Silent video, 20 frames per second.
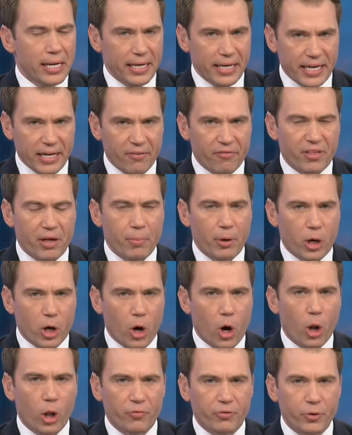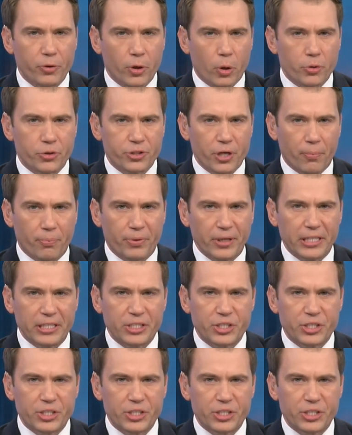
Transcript: give them a call if you know something.